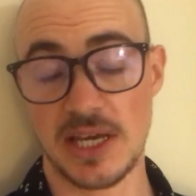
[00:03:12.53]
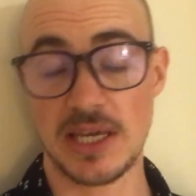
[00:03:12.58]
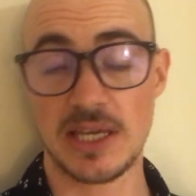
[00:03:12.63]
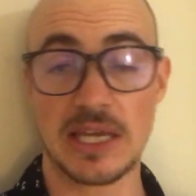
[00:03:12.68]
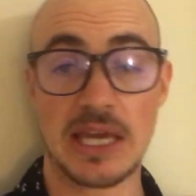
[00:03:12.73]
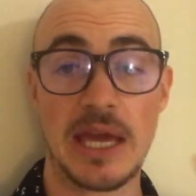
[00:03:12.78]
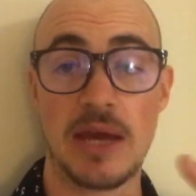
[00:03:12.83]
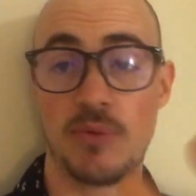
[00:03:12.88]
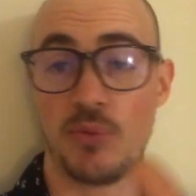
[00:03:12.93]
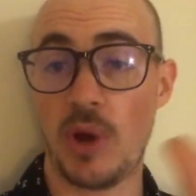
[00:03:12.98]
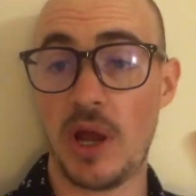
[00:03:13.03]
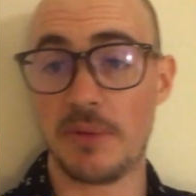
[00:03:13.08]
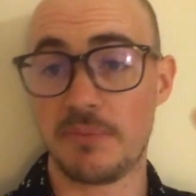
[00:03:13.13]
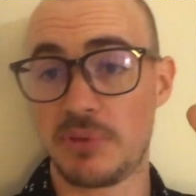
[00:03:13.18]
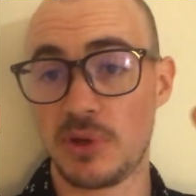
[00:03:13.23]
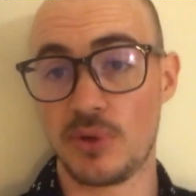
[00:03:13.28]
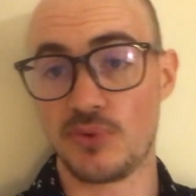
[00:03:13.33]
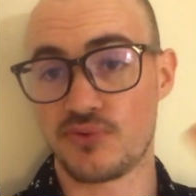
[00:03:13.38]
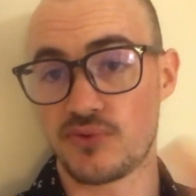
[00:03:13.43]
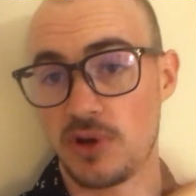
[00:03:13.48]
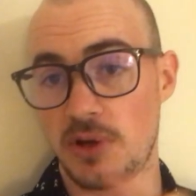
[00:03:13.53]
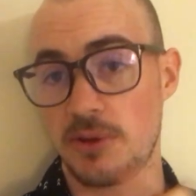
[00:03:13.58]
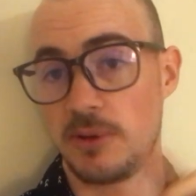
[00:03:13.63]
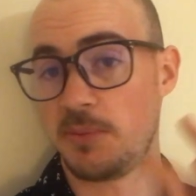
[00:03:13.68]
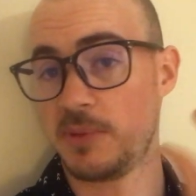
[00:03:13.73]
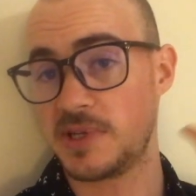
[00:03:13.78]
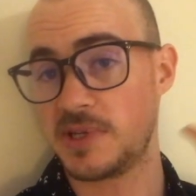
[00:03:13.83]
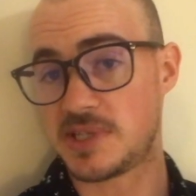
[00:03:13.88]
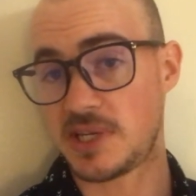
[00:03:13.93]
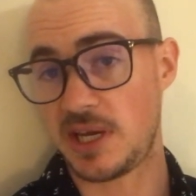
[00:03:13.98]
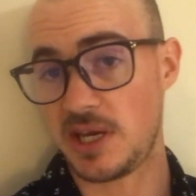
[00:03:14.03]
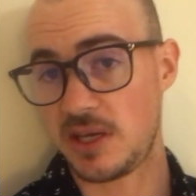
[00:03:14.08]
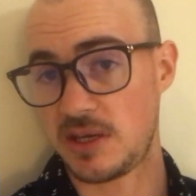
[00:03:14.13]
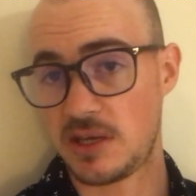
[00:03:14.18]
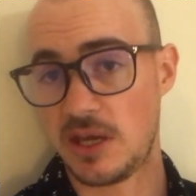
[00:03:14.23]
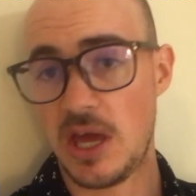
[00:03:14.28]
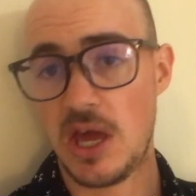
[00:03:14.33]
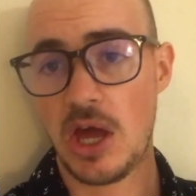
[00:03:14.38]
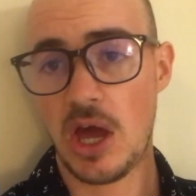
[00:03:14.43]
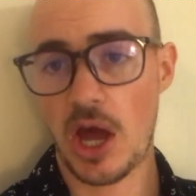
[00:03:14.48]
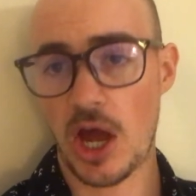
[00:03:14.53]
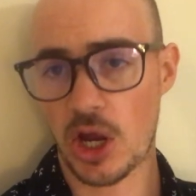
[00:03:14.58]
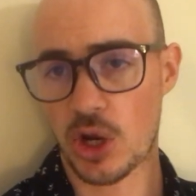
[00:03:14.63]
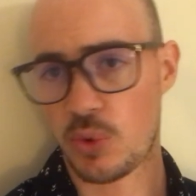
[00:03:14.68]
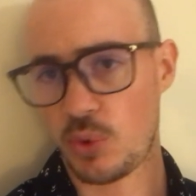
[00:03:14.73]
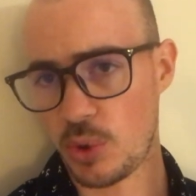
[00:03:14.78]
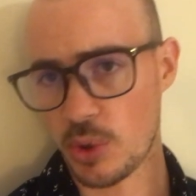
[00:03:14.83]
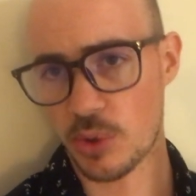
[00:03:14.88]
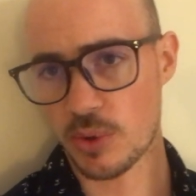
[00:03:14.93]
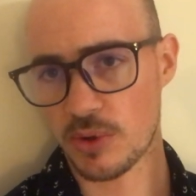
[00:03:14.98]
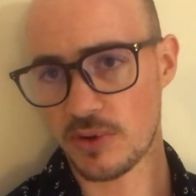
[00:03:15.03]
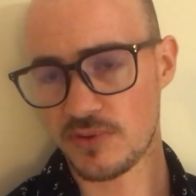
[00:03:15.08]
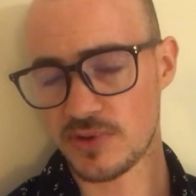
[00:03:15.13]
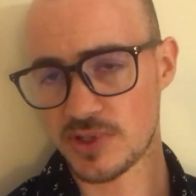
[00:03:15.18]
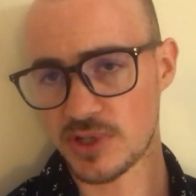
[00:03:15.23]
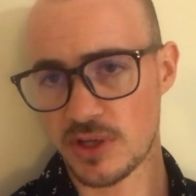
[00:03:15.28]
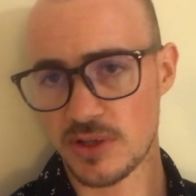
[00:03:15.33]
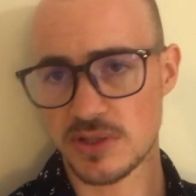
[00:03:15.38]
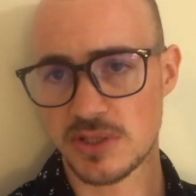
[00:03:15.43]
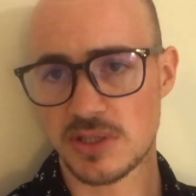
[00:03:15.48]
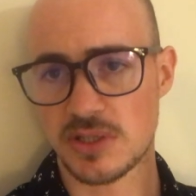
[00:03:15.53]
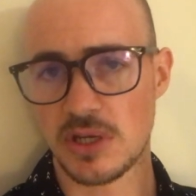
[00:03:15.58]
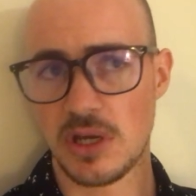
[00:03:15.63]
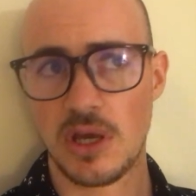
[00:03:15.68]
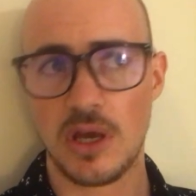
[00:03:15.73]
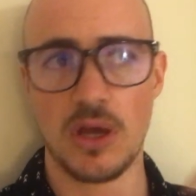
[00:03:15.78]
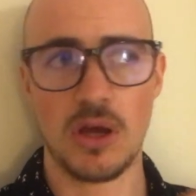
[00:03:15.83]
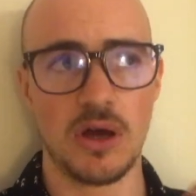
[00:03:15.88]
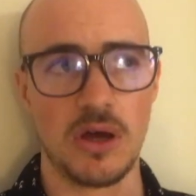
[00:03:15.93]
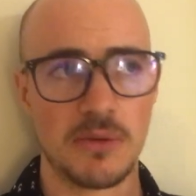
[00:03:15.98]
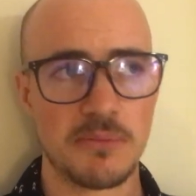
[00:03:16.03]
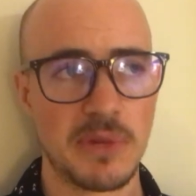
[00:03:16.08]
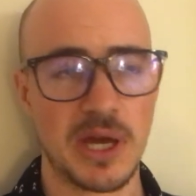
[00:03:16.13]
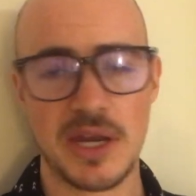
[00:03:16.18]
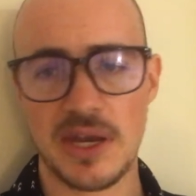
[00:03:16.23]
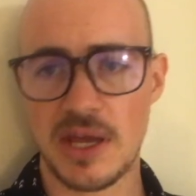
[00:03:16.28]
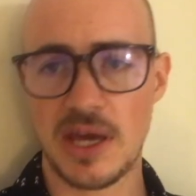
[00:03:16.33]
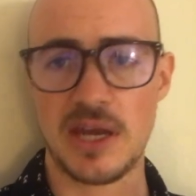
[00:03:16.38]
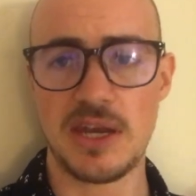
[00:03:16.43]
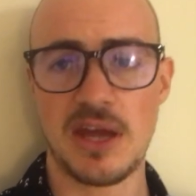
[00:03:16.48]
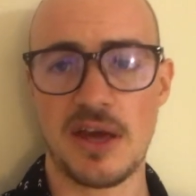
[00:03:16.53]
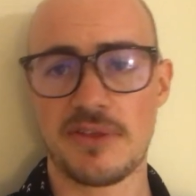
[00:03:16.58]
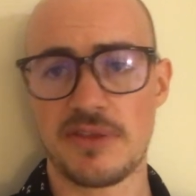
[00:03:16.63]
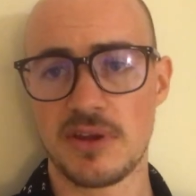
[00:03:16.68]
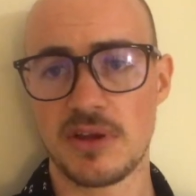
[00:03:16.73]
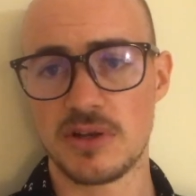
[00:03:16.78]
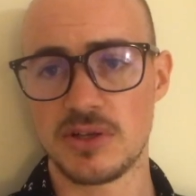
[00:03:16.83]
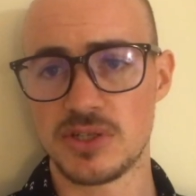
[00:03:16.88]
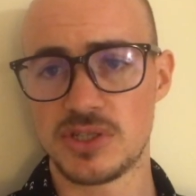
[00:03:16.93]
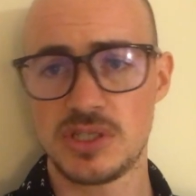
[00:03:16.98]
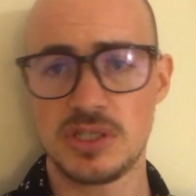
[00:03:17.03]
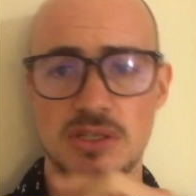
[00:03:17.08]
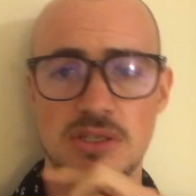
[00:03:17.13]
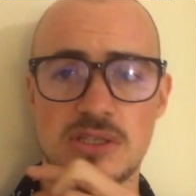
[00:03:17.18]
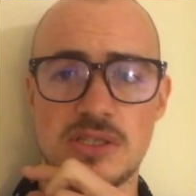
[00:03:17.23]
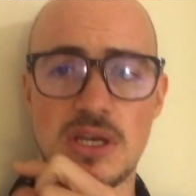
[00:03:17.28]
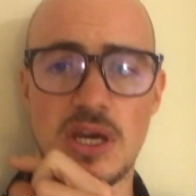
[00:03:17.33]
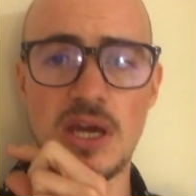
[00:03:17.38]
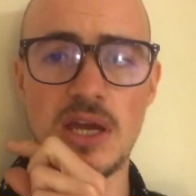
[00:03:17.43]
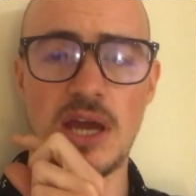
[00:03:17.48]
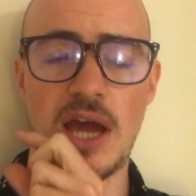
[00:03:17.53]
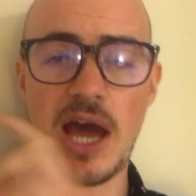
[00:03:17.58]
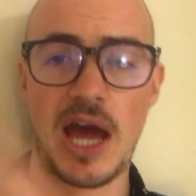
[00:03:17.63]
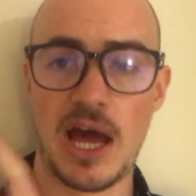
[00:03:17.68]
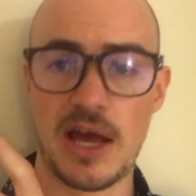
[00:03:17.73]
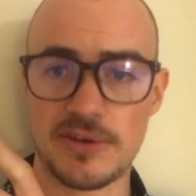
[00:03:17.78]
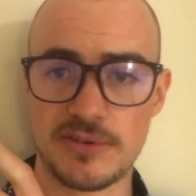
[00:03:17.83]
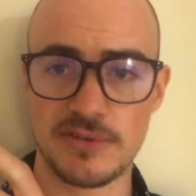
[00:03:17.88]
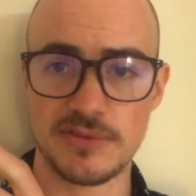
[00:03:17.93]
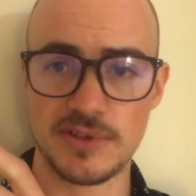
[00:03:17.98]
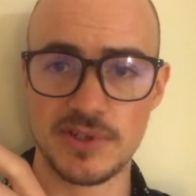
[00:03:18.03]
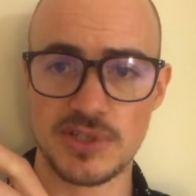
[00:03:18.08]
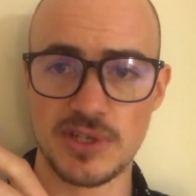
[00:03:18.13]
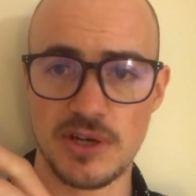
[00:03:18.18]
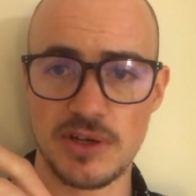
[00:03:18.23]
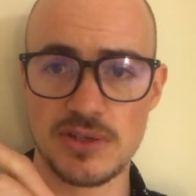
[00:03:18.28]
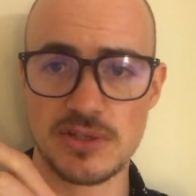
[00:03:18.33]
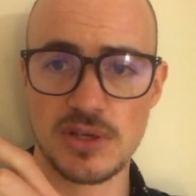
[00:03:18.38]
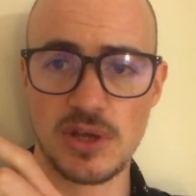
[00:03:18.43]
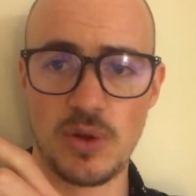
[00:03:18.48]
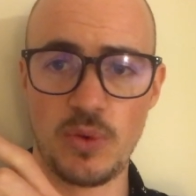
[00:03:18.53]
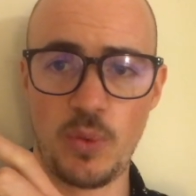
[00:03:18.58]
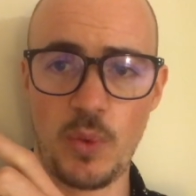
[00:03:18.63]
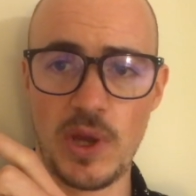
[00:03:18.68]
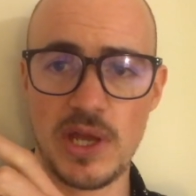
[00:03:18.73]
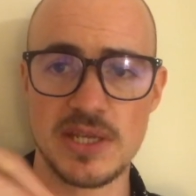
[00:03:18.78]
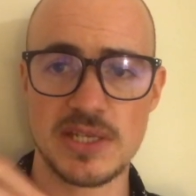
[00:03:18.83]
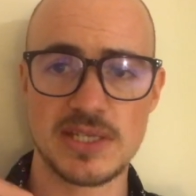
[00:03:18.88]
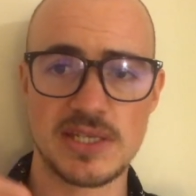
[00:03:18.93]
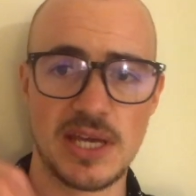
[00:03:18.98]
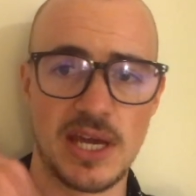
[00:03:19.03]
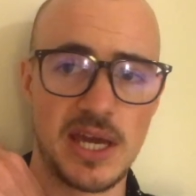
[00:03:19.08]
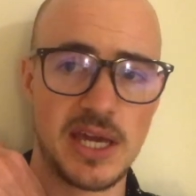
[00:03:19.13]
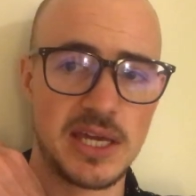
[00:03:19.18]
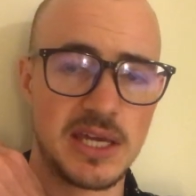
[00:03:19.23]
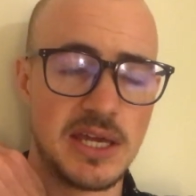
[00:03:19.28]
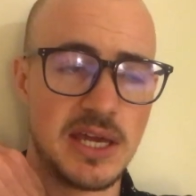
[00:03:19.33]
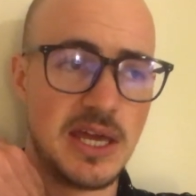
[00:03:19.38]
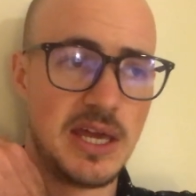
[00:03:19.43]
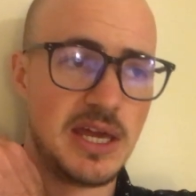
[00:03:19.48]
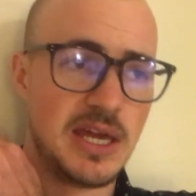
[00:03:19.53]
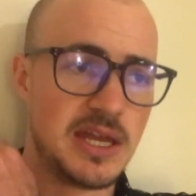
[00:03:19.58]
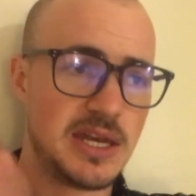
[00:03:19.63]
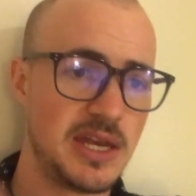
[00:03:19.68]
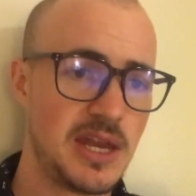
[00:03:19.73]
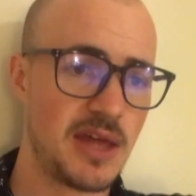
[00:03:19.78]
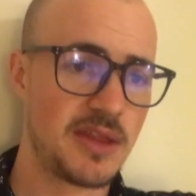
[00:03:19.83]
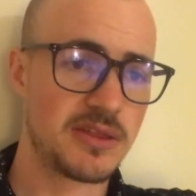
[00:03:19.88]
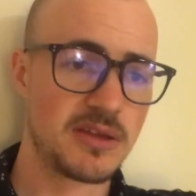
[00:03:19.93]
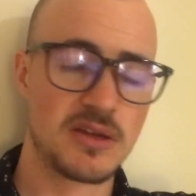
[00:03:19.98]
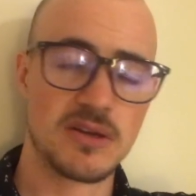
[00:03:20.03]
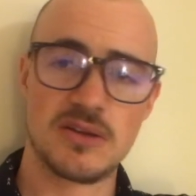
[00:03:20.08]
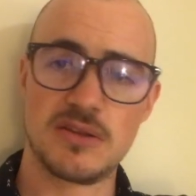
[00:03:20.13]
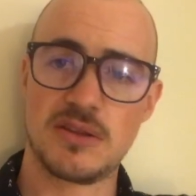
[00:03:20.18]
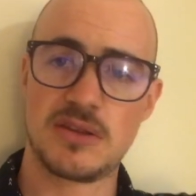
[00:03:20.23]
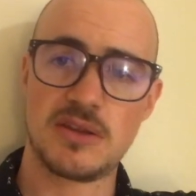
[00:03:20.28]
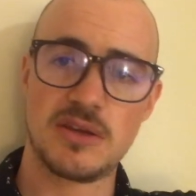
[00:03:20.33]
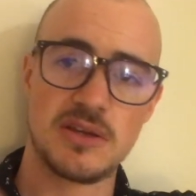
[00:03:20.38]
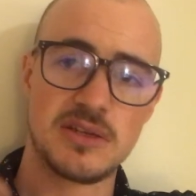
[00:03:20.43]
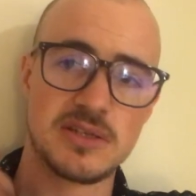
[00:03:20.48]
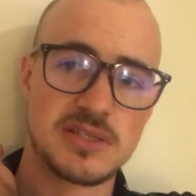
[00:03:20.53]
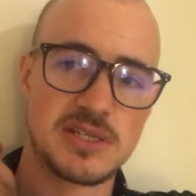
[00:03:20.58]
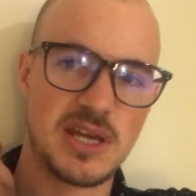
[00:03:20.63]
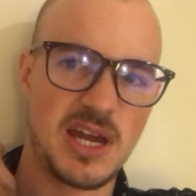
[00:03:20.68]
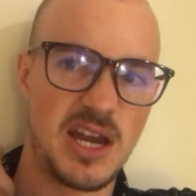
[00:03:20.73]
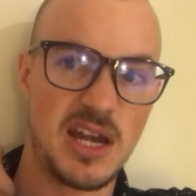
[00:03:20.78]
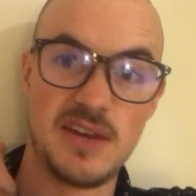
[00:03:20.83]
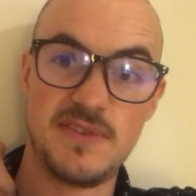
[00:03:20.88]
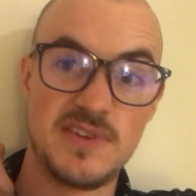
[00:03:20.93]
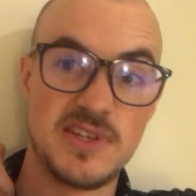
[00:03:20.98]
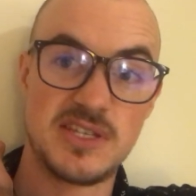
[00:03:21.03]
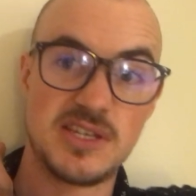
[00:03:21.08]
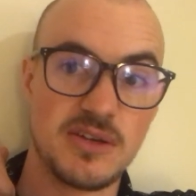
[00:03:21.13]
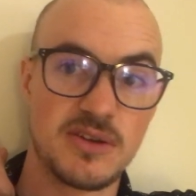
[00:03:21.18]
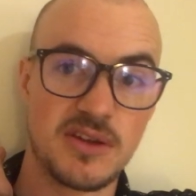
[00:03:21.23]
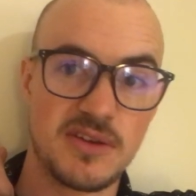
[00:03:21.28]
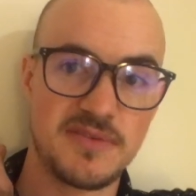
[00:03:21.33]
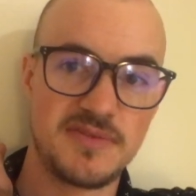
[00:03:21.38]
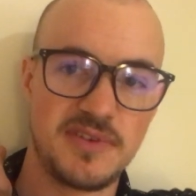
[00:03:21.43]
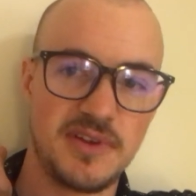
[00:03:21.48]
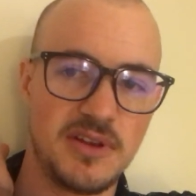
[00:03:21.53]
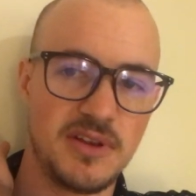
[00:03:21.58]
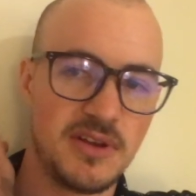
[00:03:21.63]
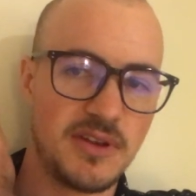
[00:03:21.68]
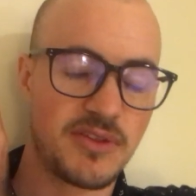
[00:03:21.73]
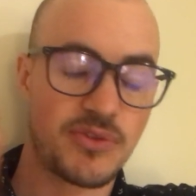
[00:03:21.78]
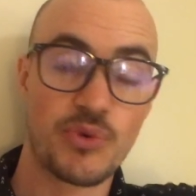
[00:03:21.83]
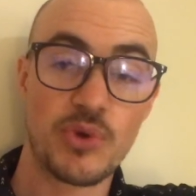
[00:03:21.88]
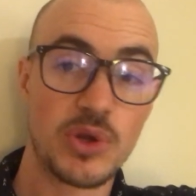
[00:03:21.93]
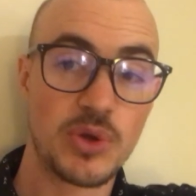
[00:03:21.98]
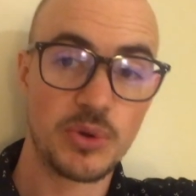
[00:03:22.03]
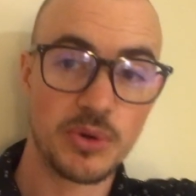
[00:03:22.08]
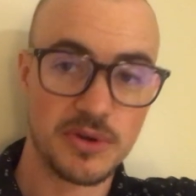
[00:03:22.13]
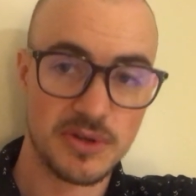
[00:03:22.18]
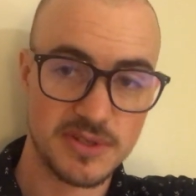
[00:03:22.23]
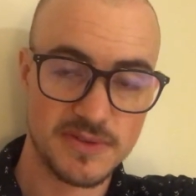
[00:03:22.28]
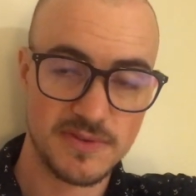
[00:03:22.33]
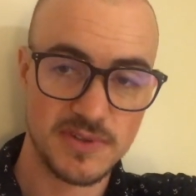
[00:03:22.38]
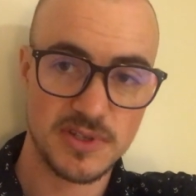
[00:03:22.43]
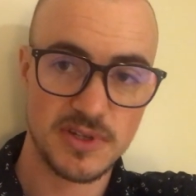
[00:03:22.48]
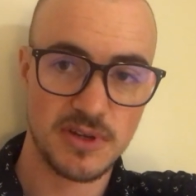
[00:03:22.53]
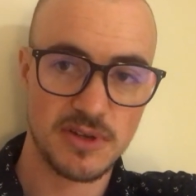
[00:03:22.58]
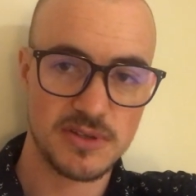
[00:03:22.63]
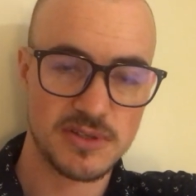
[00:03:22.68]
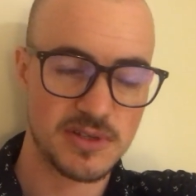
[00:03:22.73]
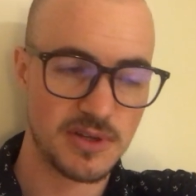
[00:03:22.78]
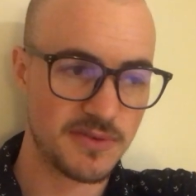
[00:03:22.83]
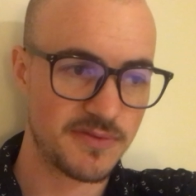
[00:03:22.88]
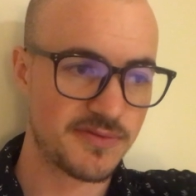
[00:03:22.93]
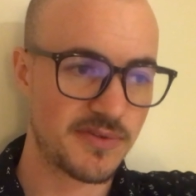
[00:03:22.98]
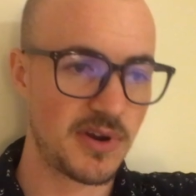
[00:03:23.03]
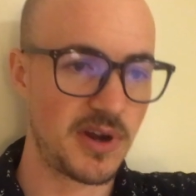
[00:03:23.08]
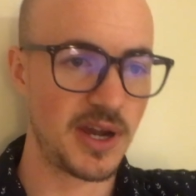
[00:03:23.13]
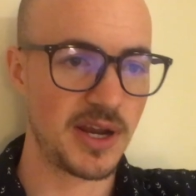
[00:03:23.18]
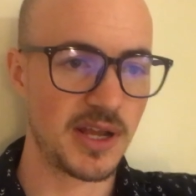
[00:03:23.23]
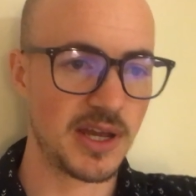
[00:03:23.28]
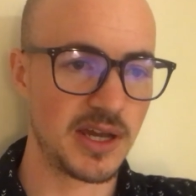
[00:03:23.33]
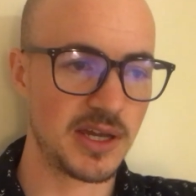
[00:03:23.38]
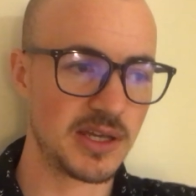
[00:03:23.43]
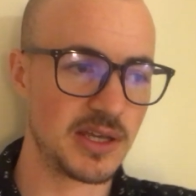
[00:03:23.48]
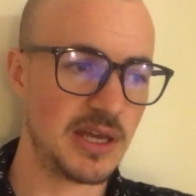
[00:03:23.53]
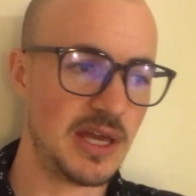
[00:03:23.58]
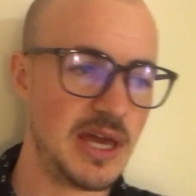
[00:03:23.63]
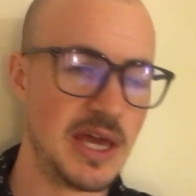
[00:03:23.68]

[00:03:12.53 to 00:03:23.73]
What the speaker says: Get one pill from them and take a quarter of a dose on Monday, nothing on Tuesday, half of a dose on Wednesday, nothing on Thursday, and if you still don't feel it, 3/4 of a dose on Friday.